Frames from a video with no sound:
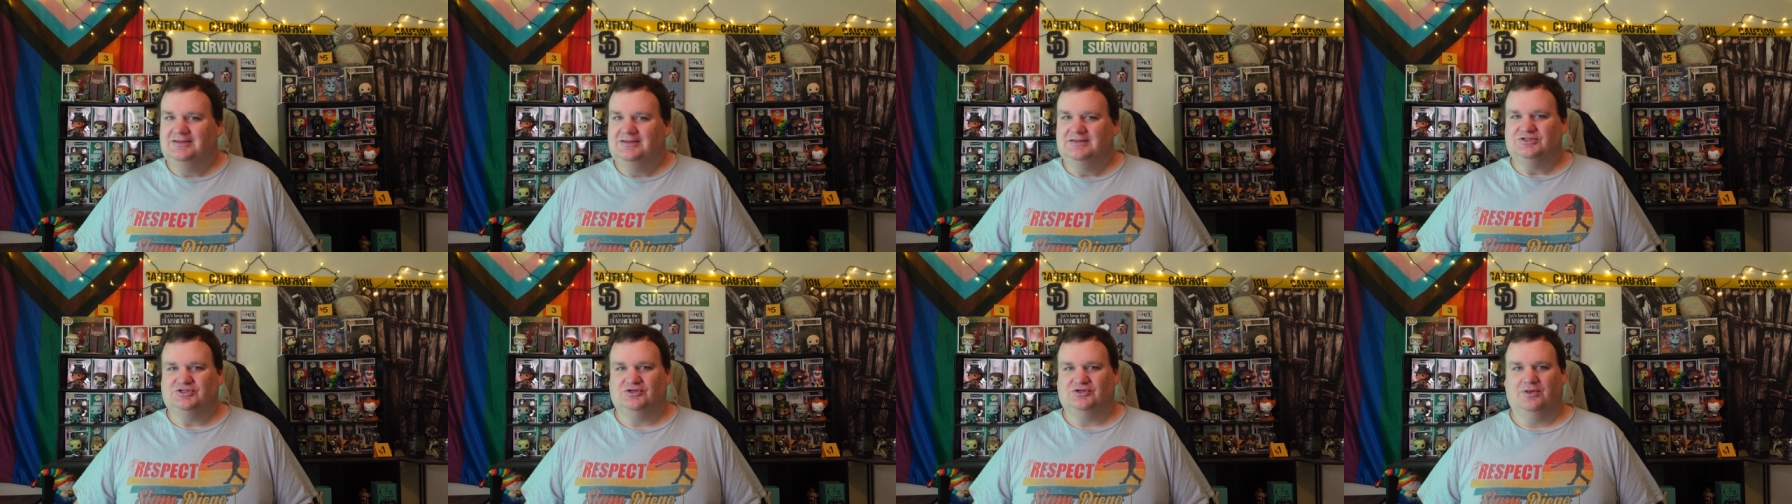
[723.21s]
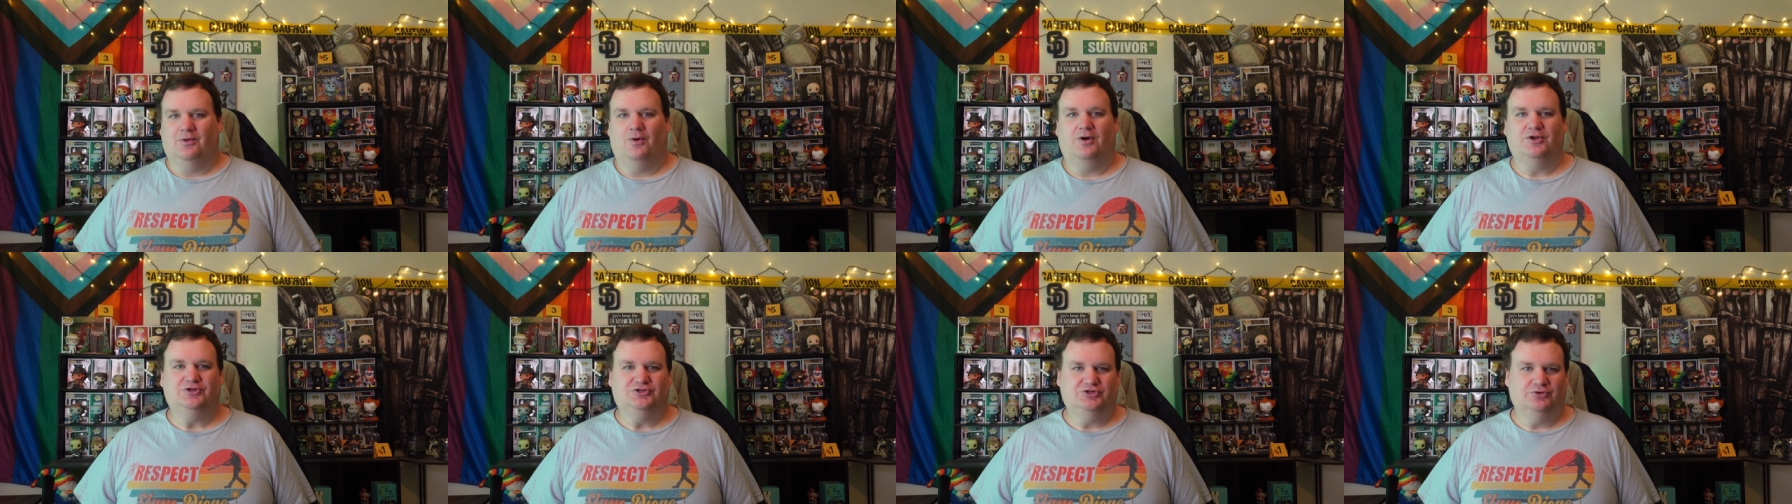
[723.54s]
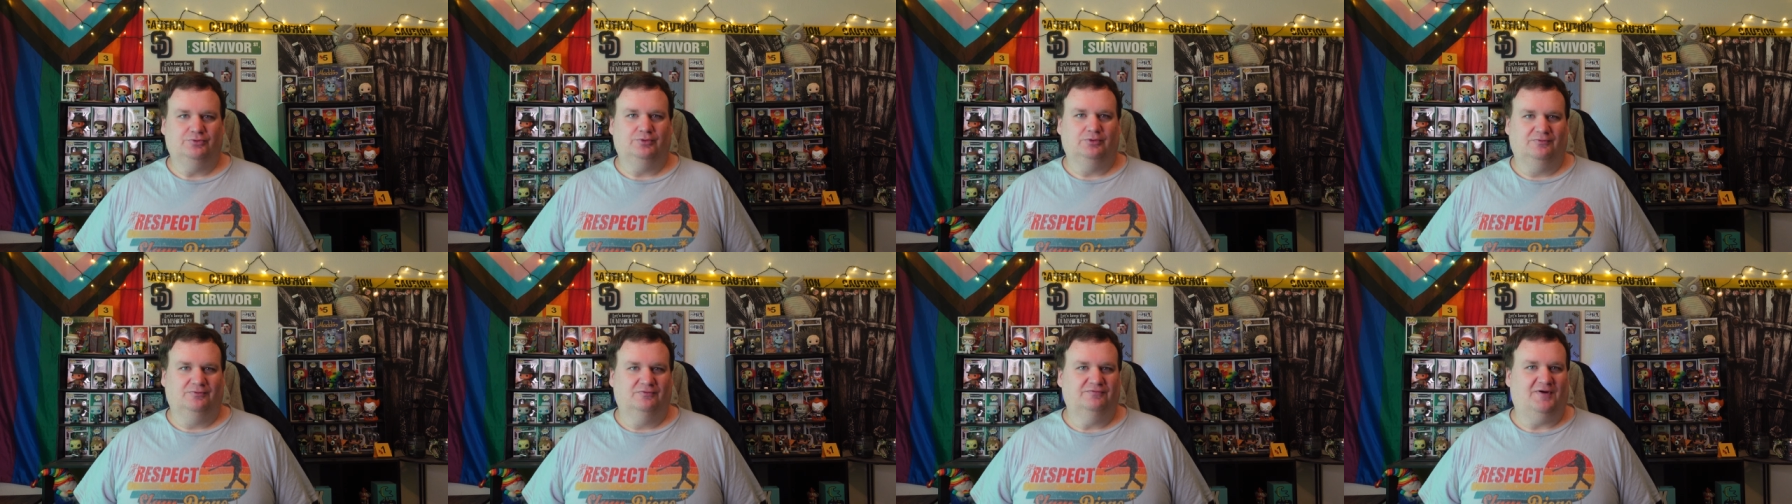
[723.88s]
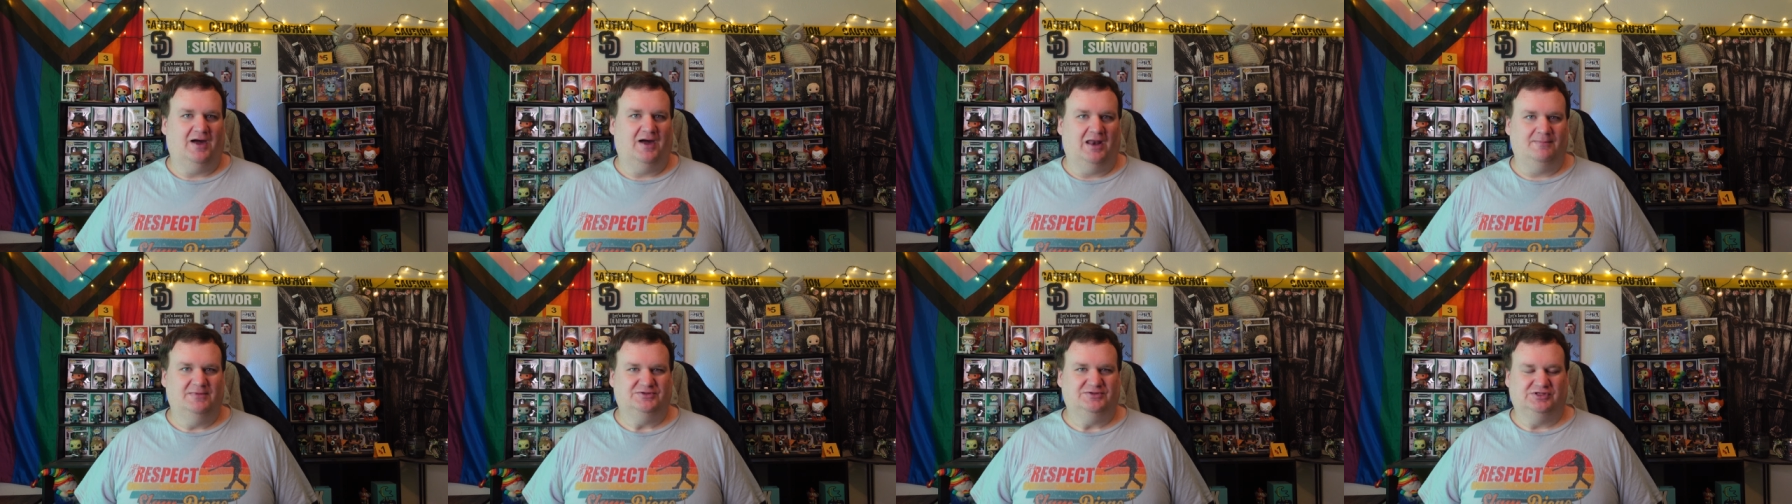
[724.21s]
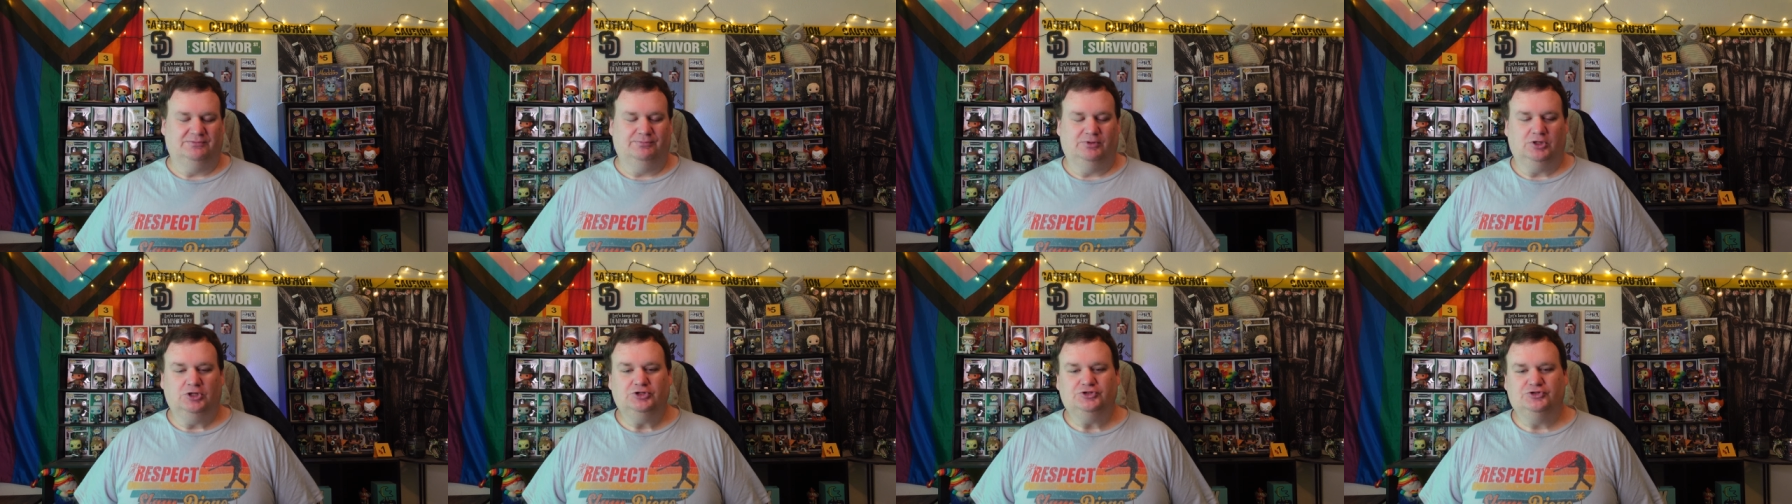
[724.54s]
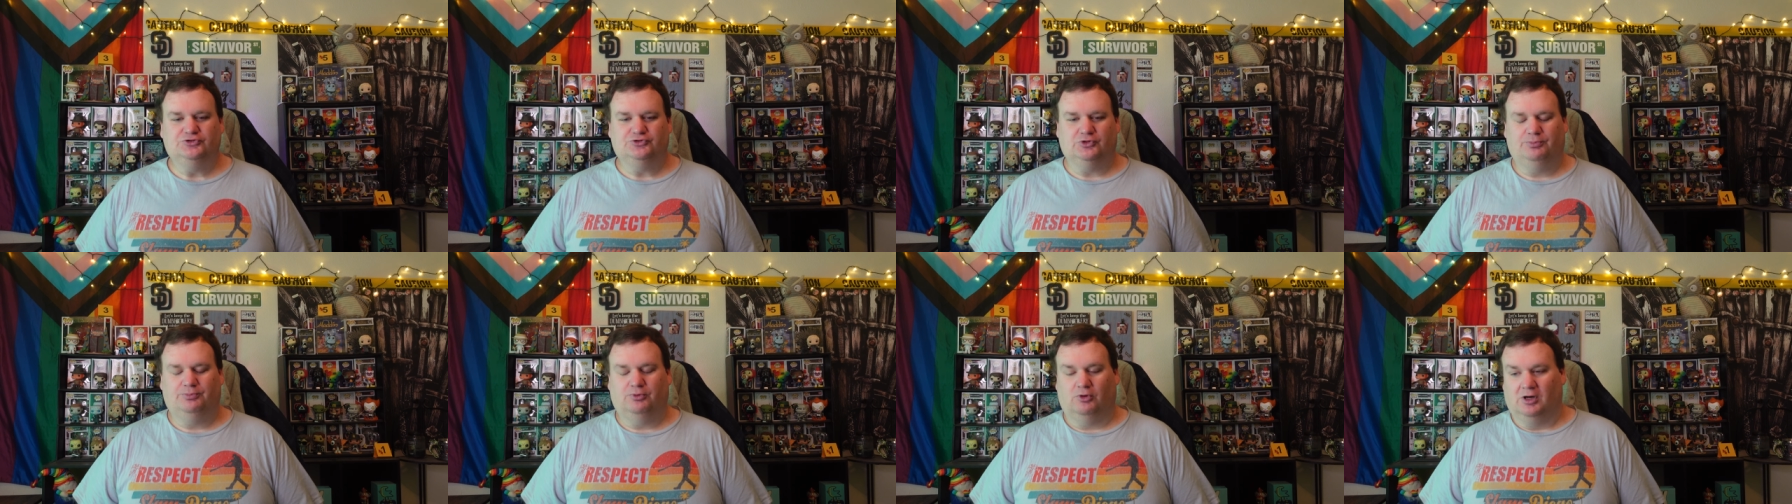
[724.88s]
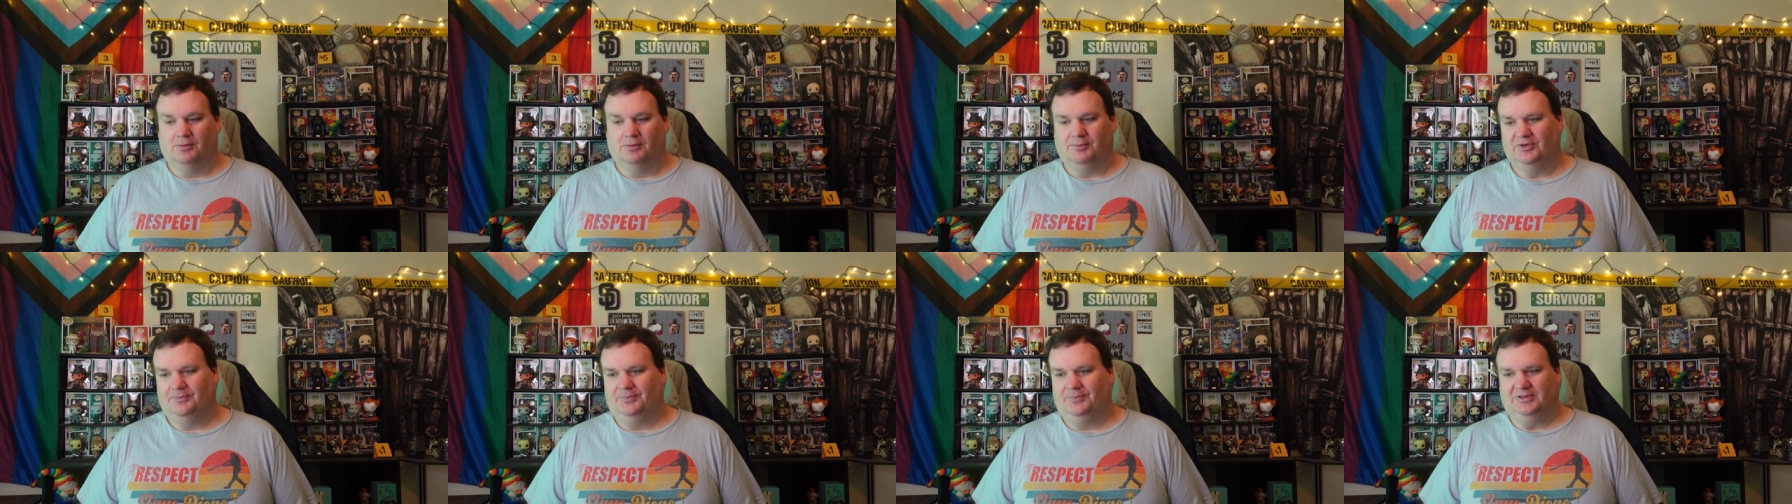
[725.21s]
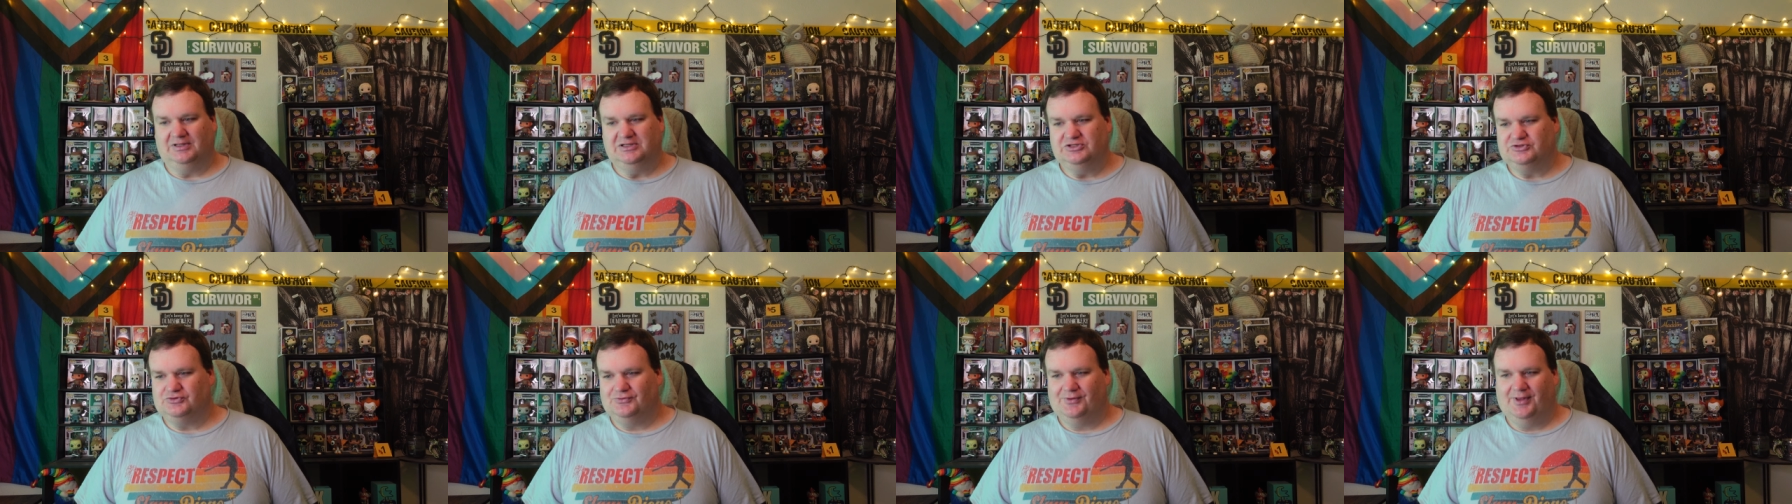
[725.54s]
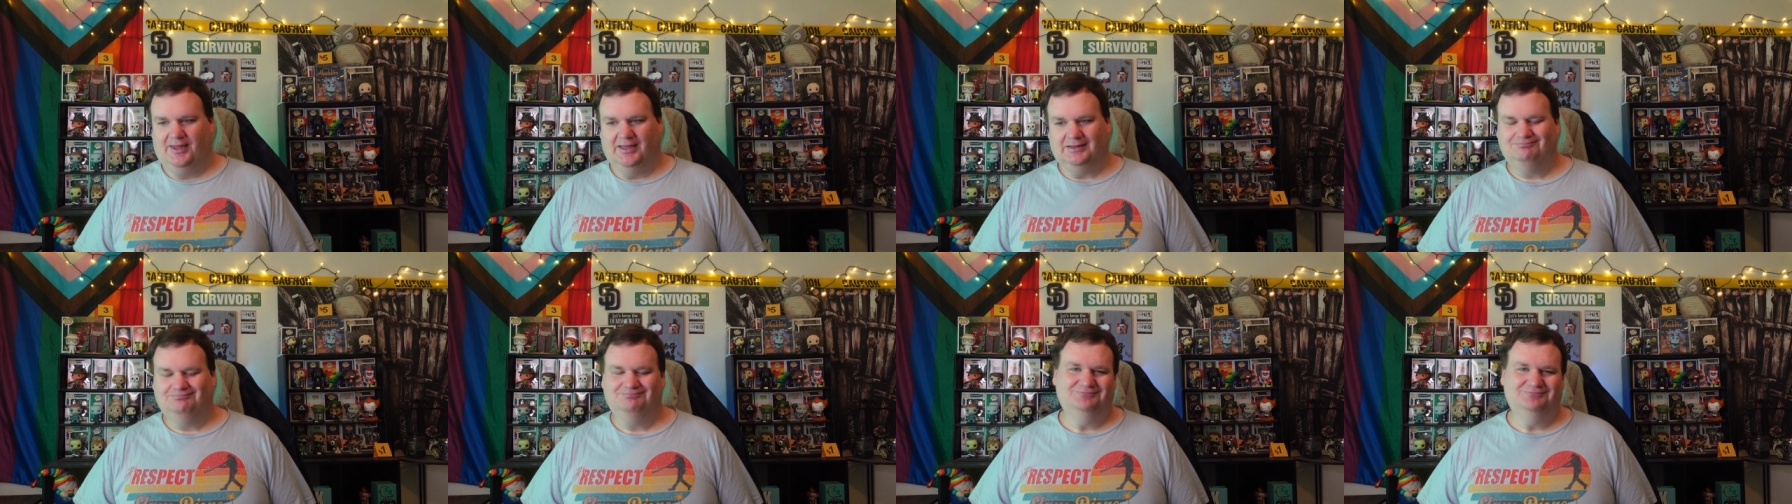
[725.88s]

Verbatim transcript: So they wanted to file a missing persons report, but the police were like,